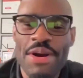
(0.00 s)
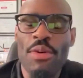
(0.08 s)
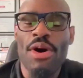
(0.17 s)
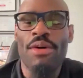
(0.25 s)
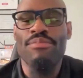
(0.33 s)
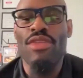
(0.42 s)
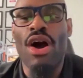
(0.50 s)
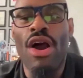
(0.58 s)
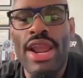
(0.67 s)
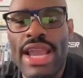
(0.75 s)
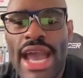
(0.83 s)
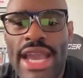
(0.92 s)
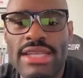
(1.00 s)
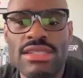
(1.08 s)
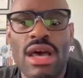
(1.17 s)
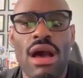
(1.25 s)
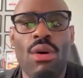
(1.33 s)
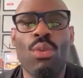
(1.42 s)
Well, all right, guys.
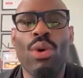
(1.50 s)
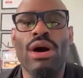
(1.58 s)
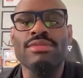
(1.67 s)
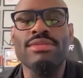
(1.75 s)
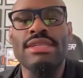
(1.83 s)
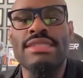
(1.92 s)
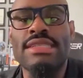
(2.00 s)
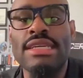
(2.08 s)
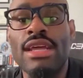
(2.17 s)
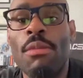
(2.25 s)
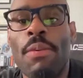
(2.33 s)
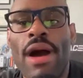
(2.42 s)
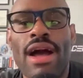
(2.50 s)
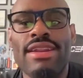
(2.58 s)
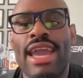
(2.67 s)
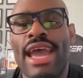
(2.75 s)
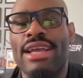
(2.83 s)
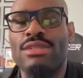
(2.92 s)
Welcome to the CNL
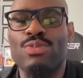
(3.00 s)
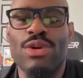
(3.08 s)
podcast,